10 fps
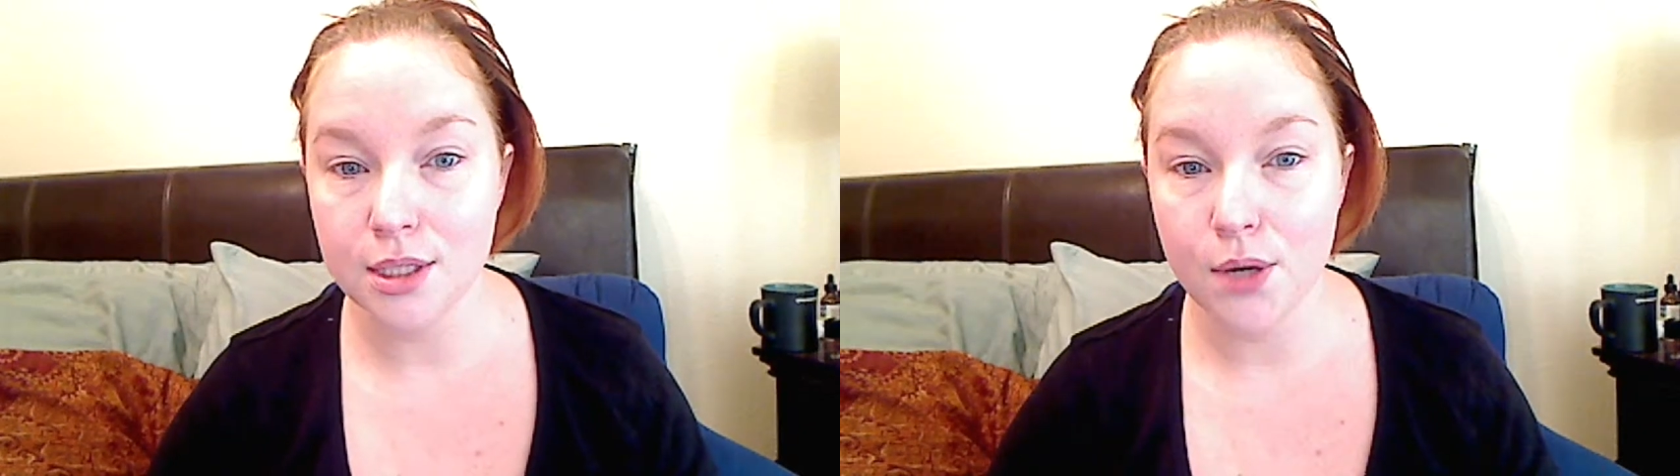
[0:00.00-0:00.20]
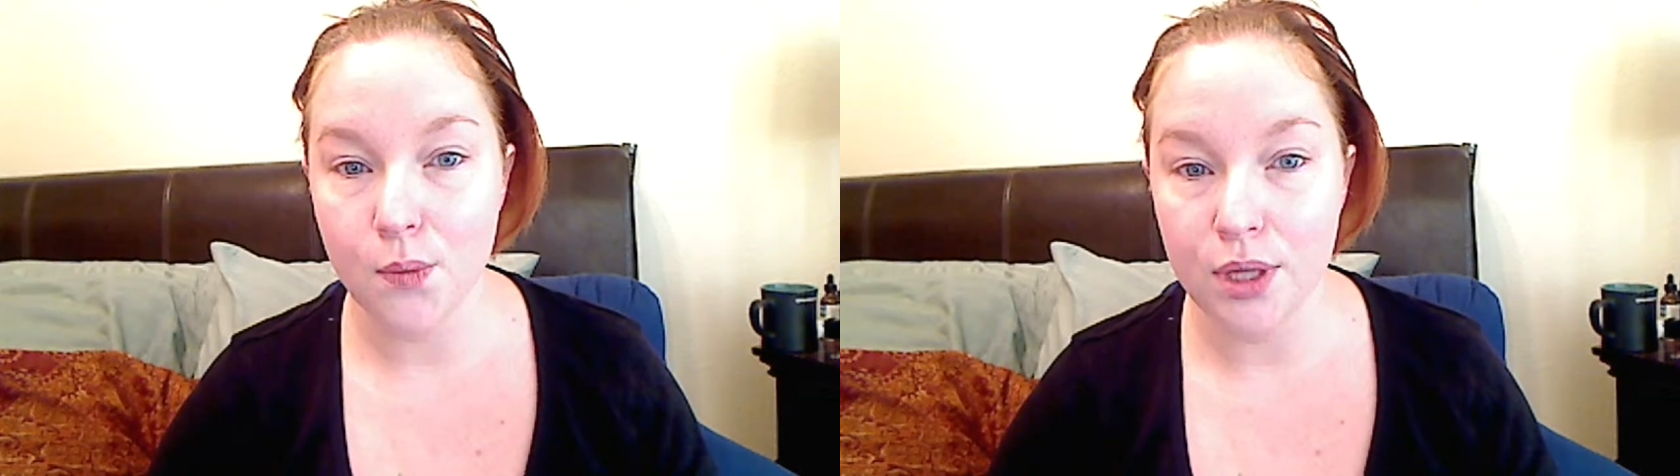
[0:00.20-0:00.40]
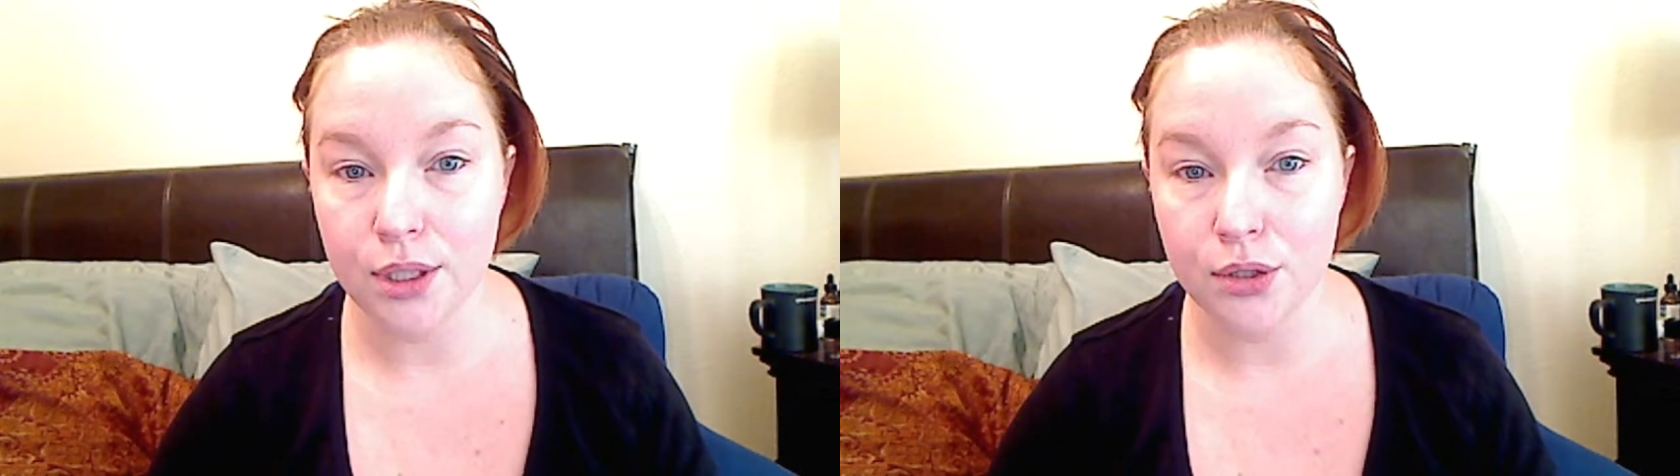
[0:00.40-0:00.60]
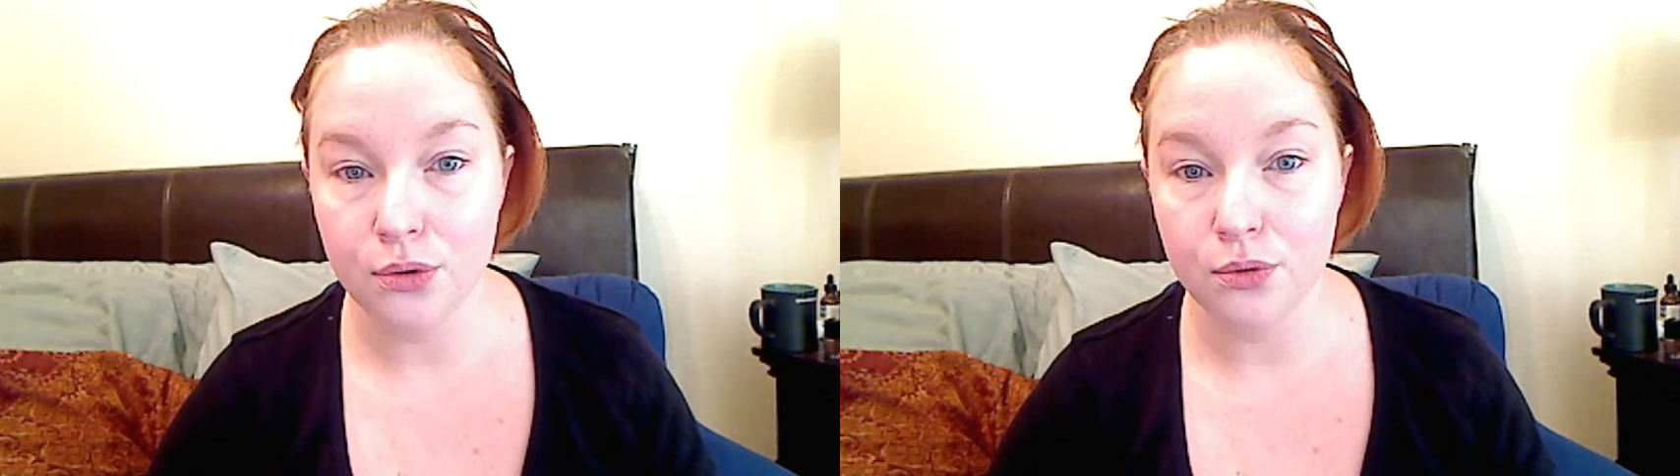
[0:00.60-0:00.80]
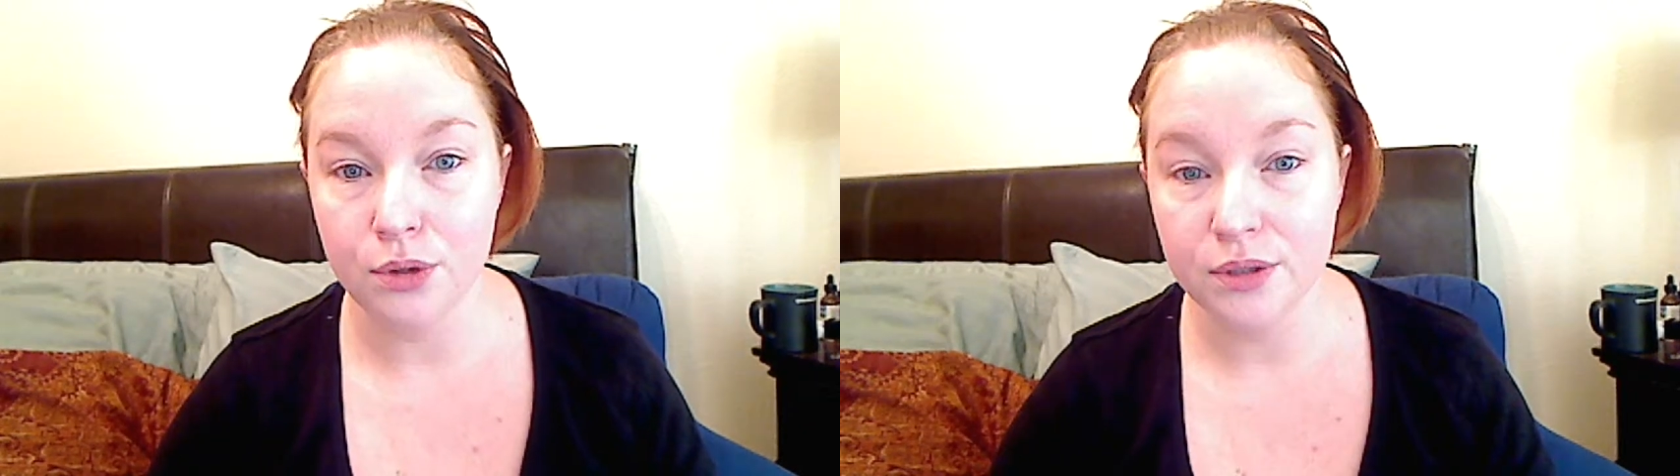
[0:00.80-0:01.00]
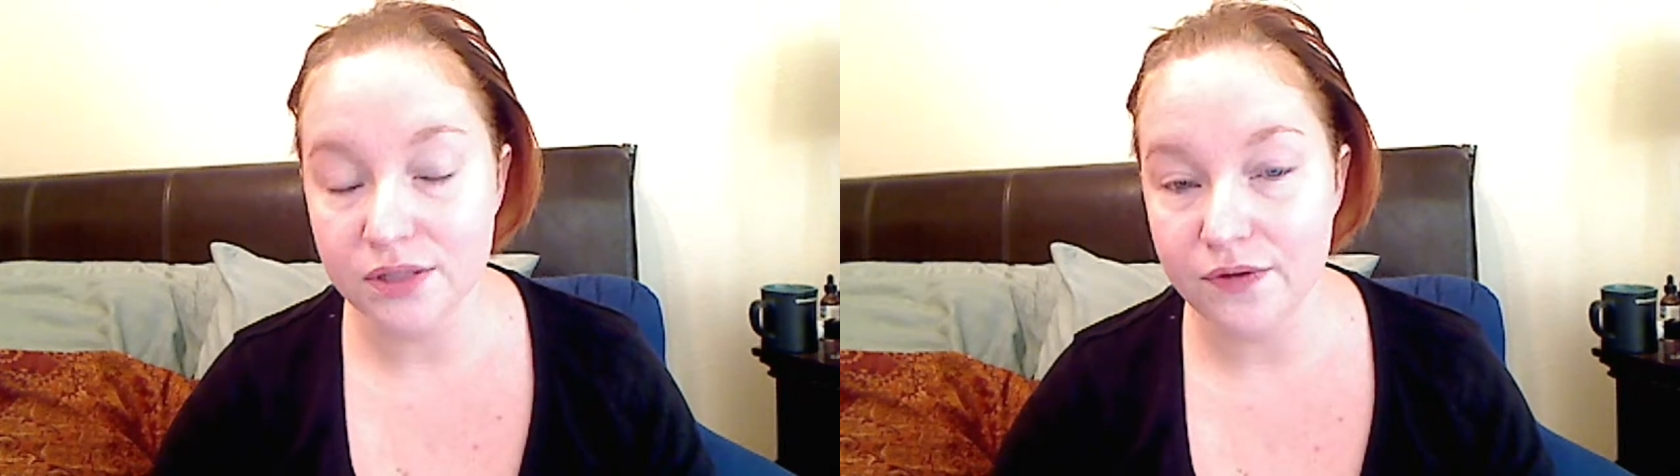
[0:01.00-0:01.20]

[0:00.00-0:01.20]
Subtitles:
When you use a